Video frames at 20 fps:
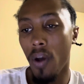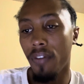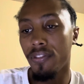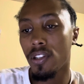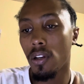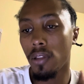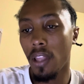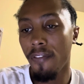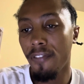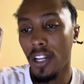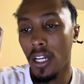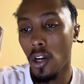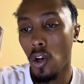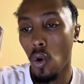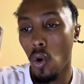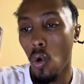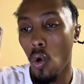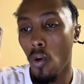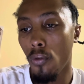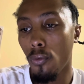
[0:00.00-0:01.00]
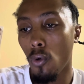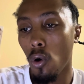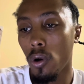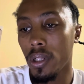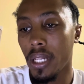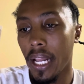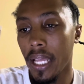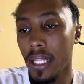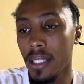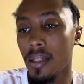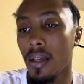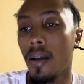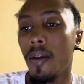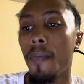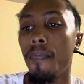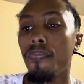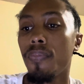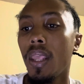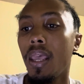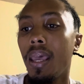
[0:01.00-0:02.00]
have South African law of contracts,
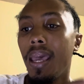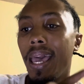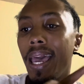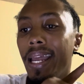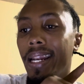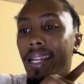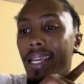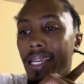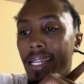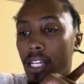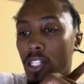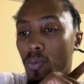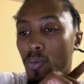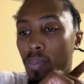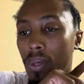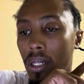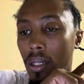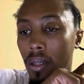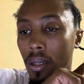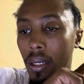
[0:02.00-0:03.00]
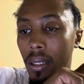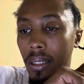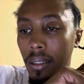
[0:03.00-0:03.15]
and it has been